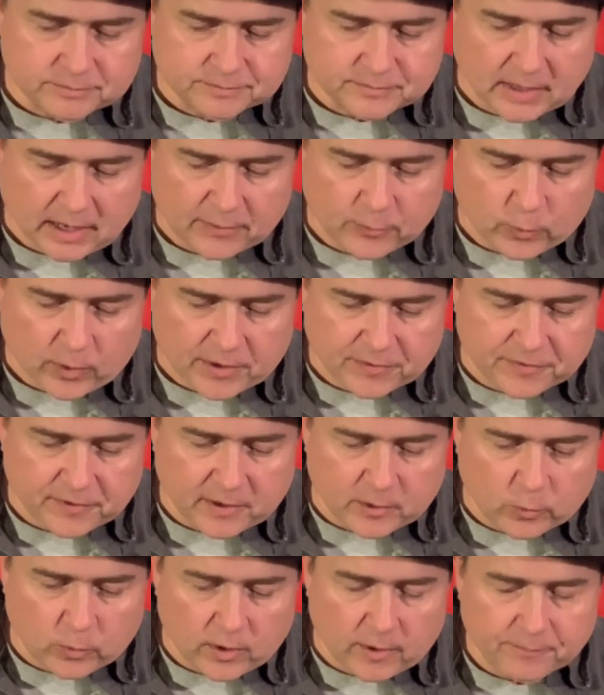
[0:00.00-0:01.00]
the way you
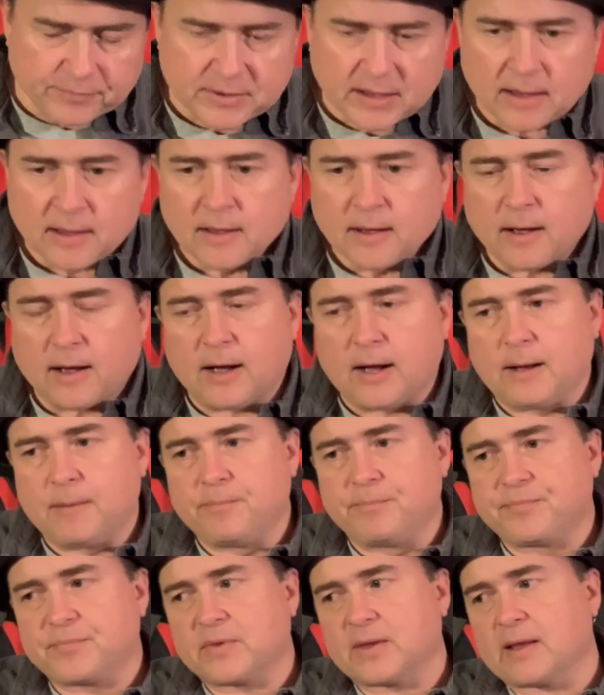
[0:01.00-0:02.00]
think it will.
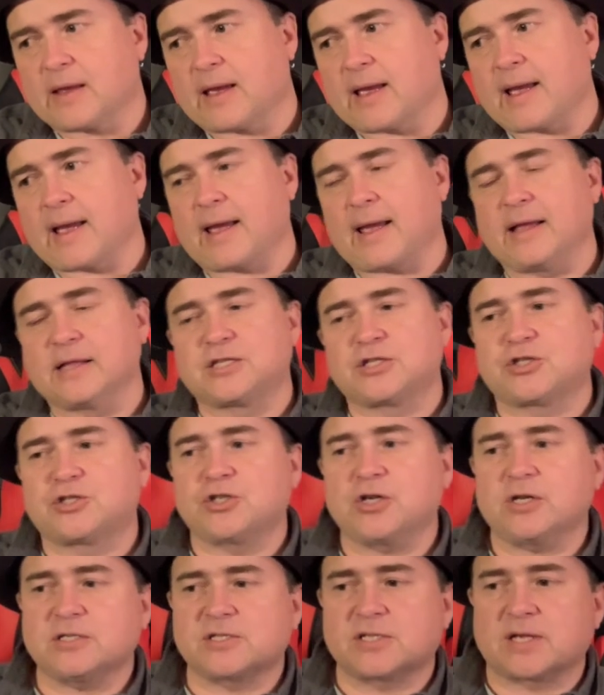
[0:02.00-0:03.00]

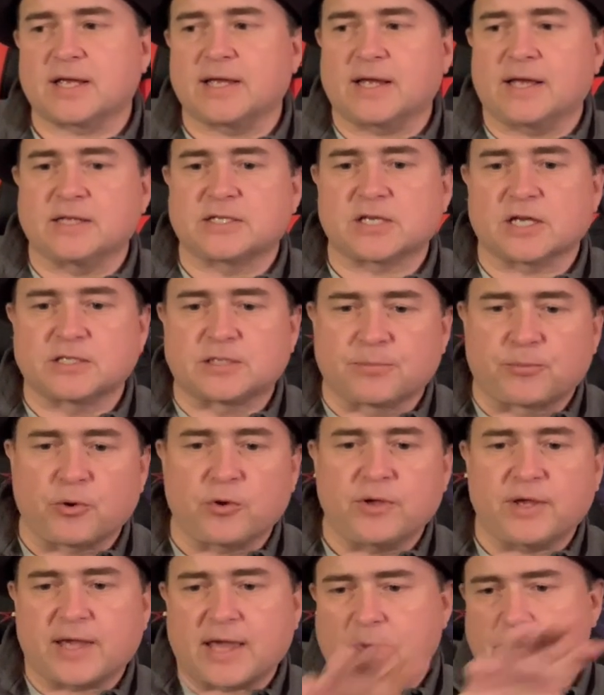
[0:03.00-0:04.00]
It's a
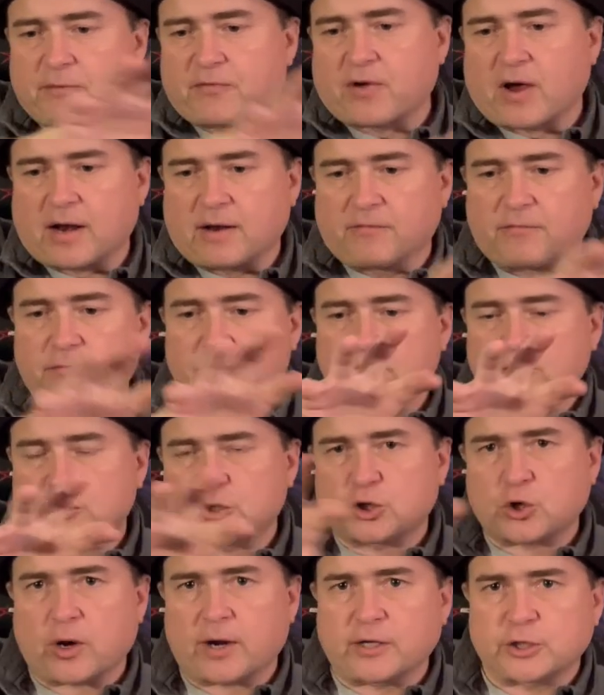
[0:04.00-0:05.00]
brilliant game of kind of
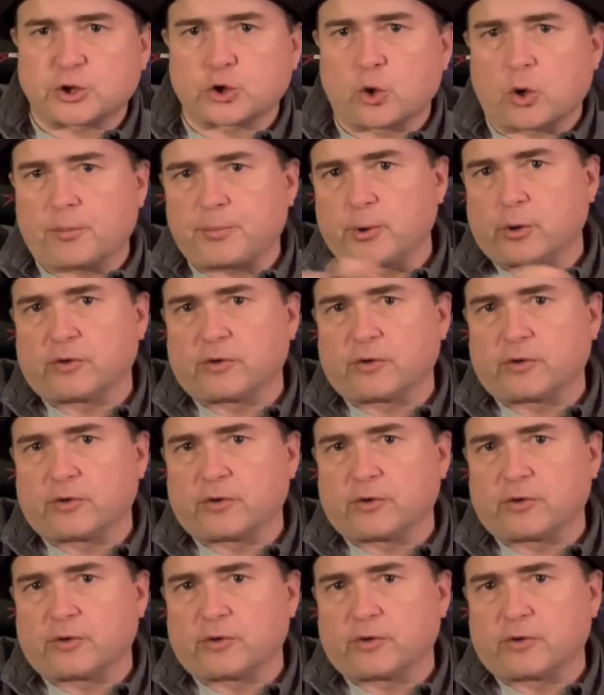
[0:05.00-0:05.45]
trying to shore up your